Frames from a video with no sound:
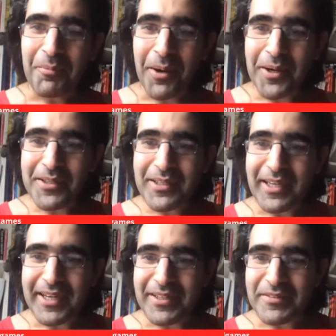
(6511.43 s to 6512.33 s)
But
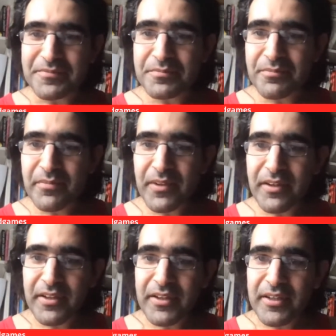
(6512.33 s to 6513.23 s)
yeah.
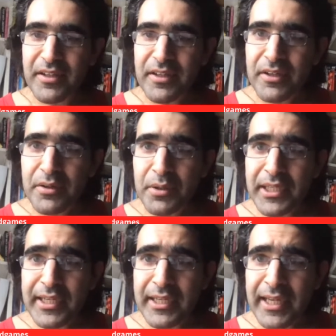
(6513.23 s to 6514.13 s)

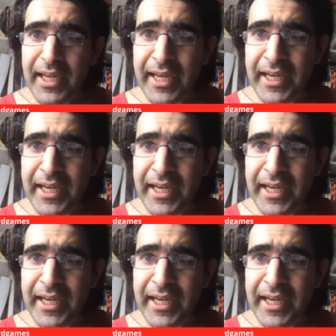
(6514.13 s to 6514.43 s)
Okay.